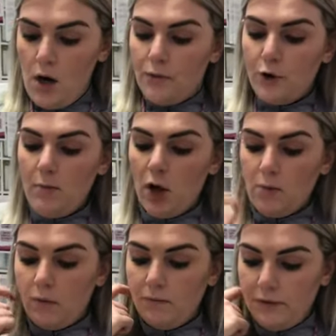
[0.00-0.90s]
For a
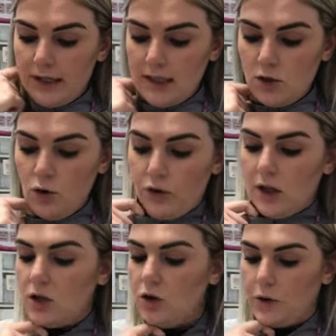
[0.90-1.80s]
moment, Flint did
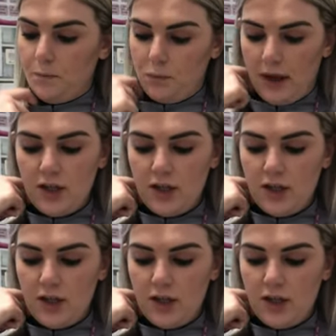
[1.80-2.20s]
nothing at all.